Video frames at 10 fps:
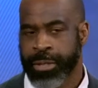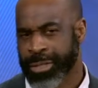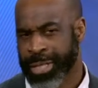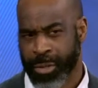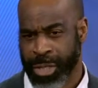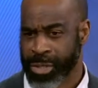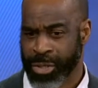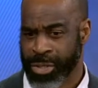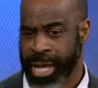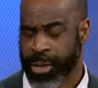So that
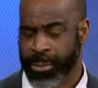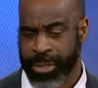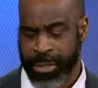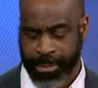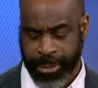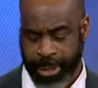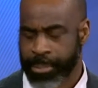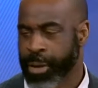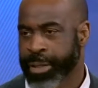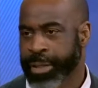traditional stack would be something
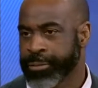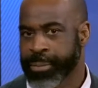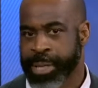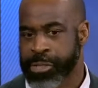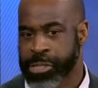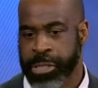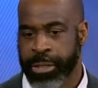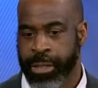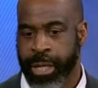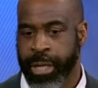like market
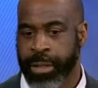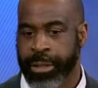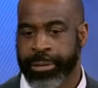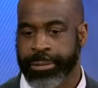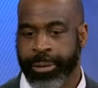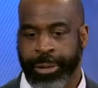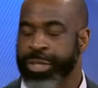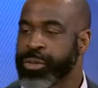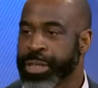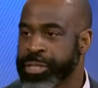information,
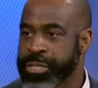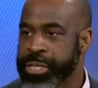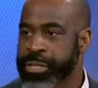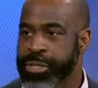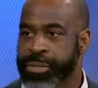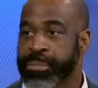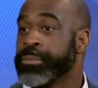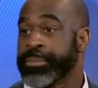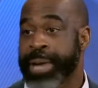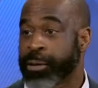earnings releases,
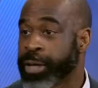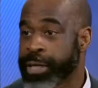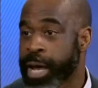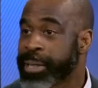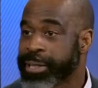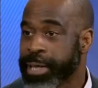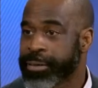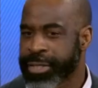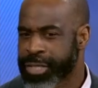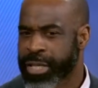macroeconomic
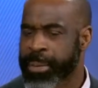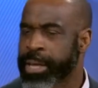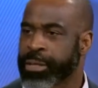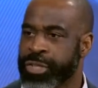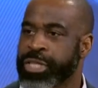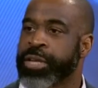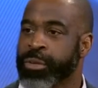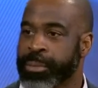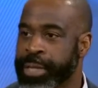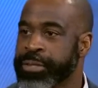data, things that come out on a
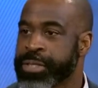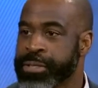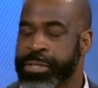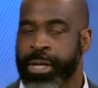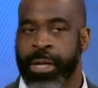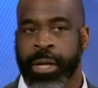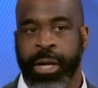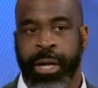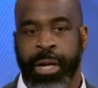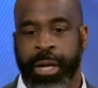scheduled basis.
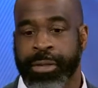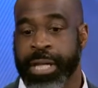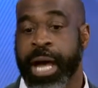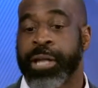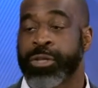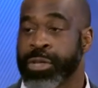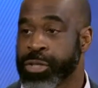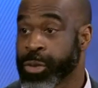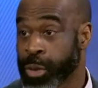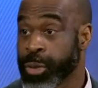The
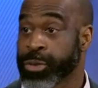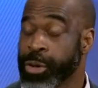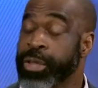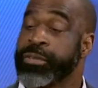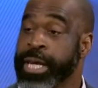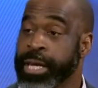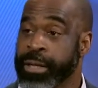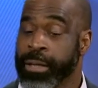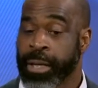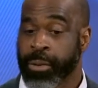non-traditional alternative
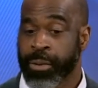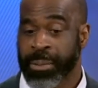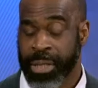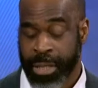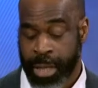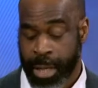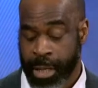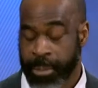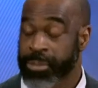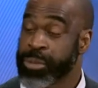data would be
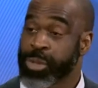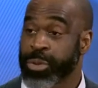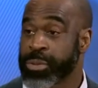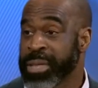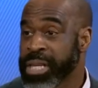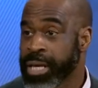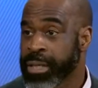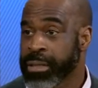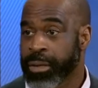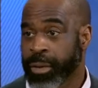coming from social
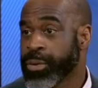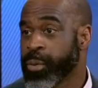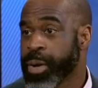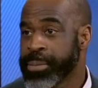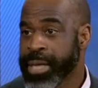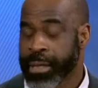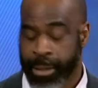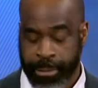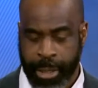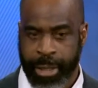media or other web
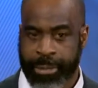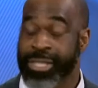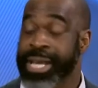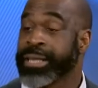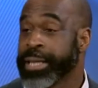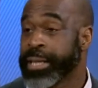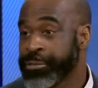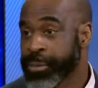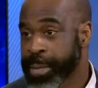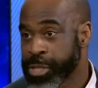data, satellite
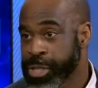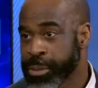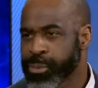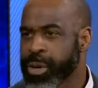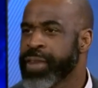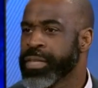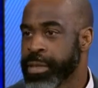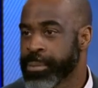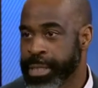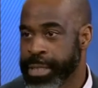information, private
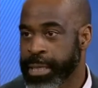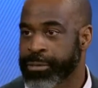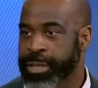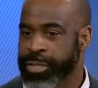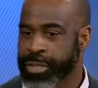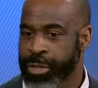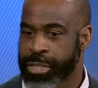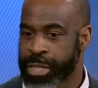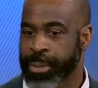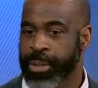company data, things that
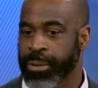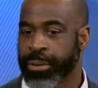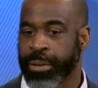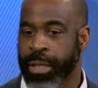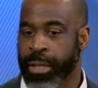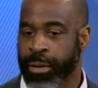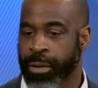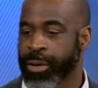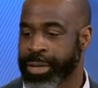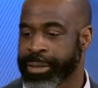aren't typical or
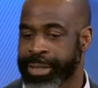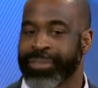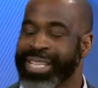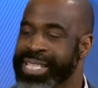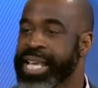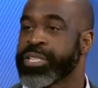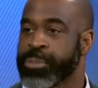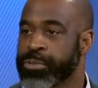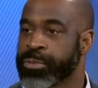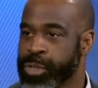aren't kind of
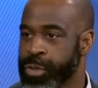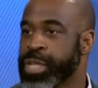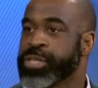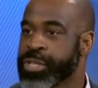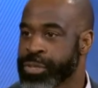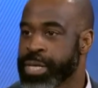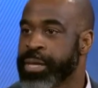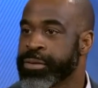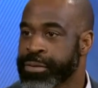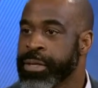accessible from a traditional
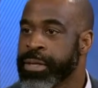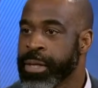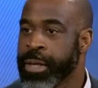sense.